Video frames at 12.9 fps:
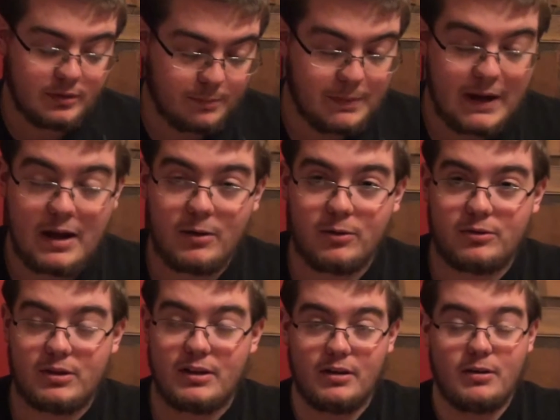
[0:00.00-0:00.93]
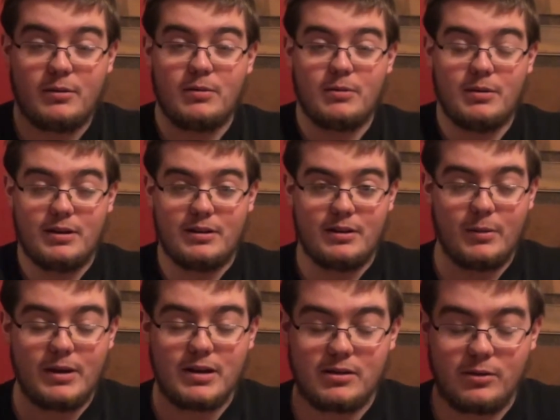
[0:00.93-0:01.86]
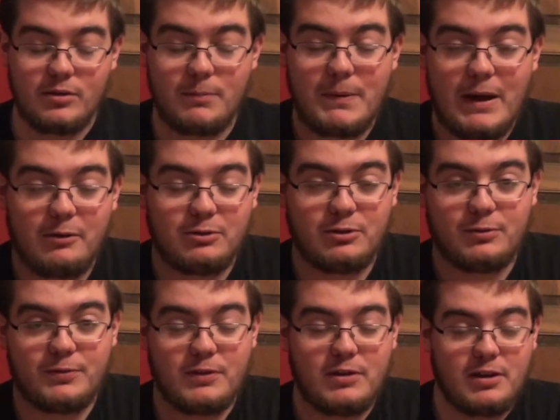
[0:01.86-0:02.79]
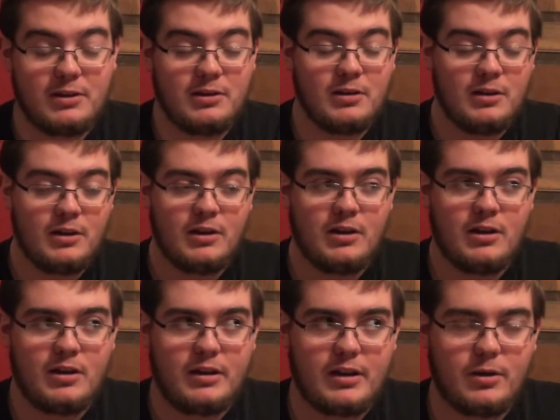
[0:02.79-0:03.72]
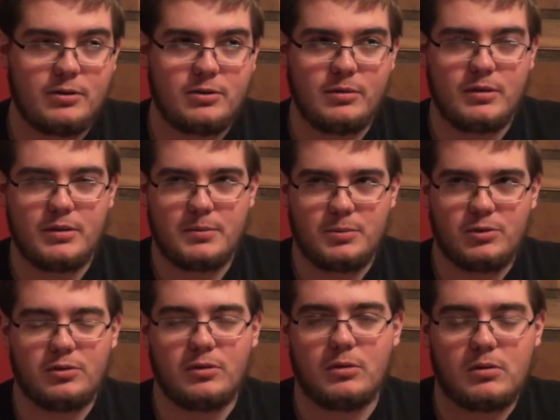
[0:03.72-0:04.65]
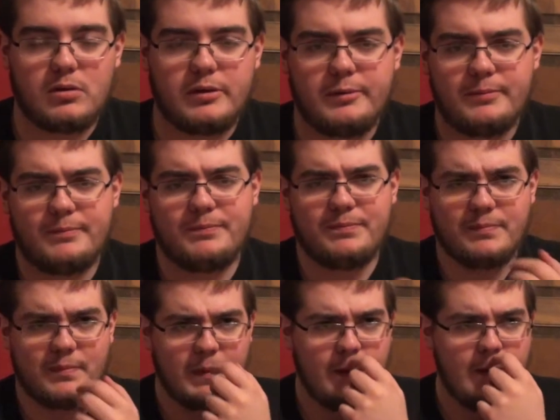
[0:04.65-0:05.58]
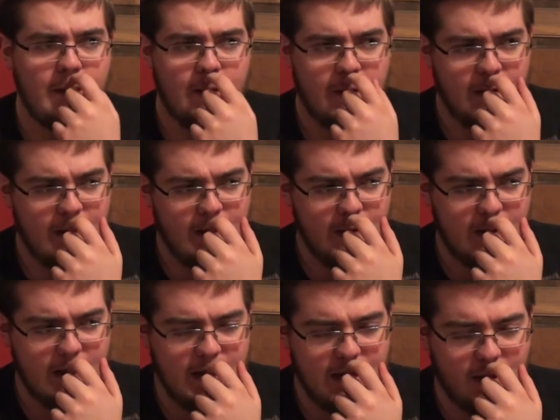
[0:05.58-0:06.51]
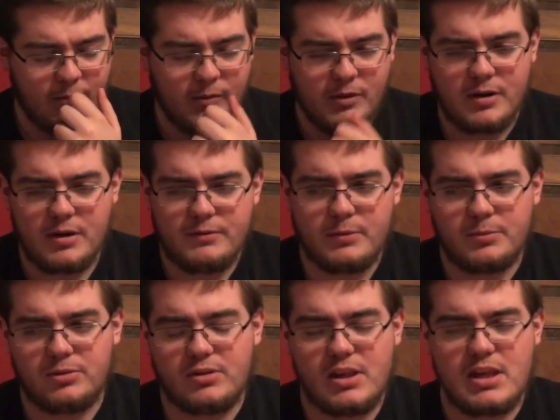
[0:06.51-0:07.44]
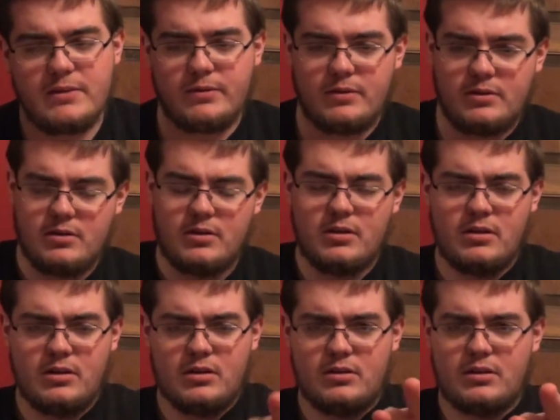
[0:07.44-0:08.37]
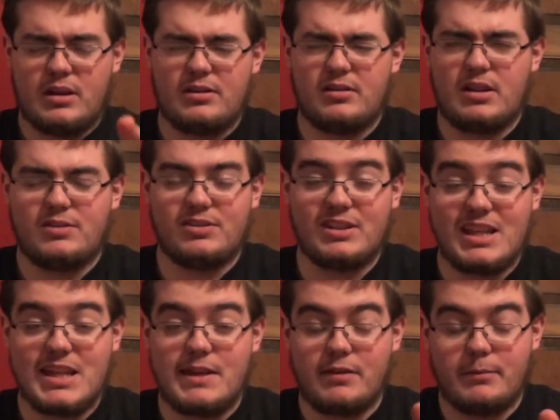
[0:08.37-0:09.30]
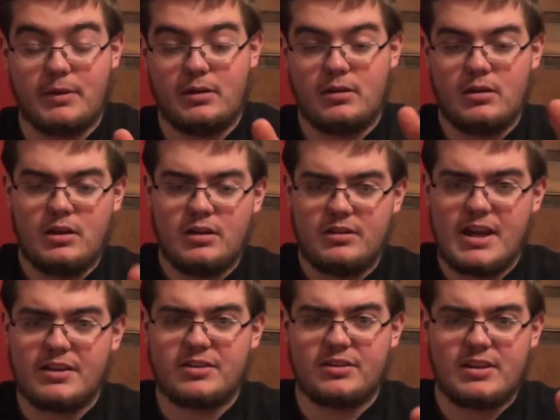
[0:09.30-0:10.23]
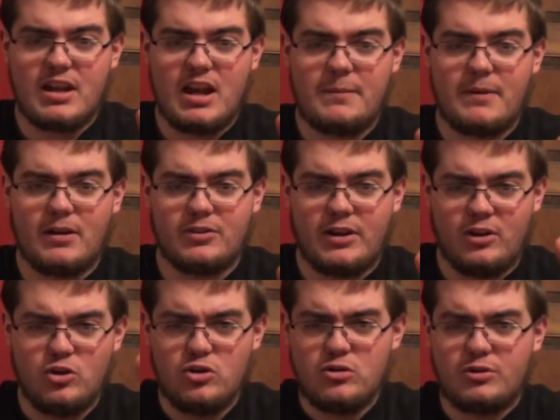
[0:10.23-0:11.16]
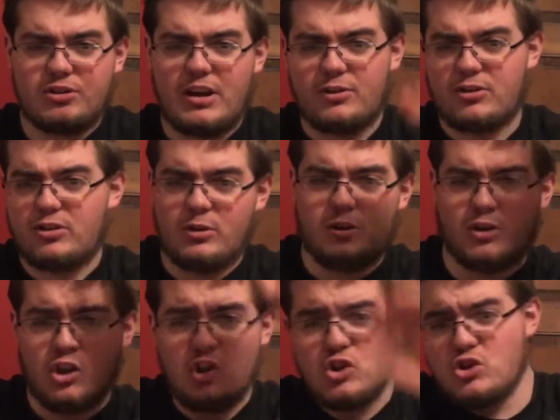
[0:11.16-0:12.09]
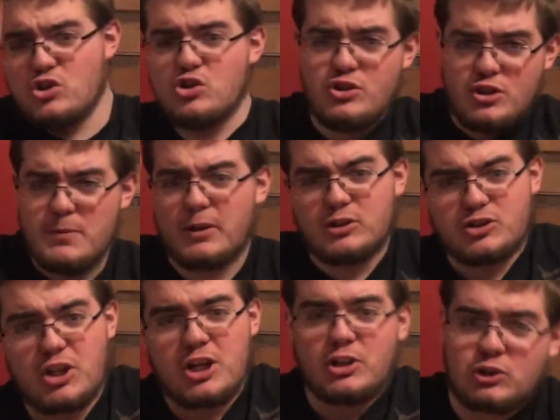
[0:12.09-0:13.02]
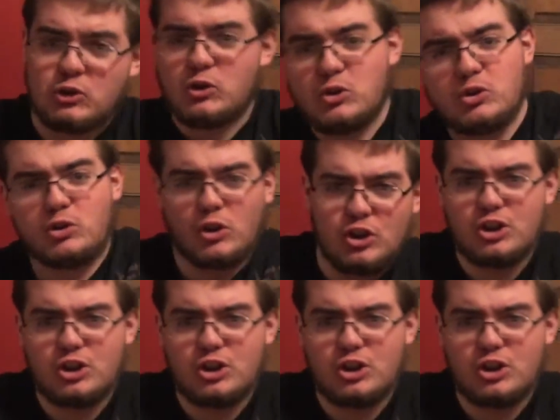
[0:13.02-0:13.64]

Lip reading: their powers, and the way they do their powers is funny. They go to a store, and one of them, Steve, I mean, takes his teddy bear, like, oh, it scares this little girl, oh, you better stay in school,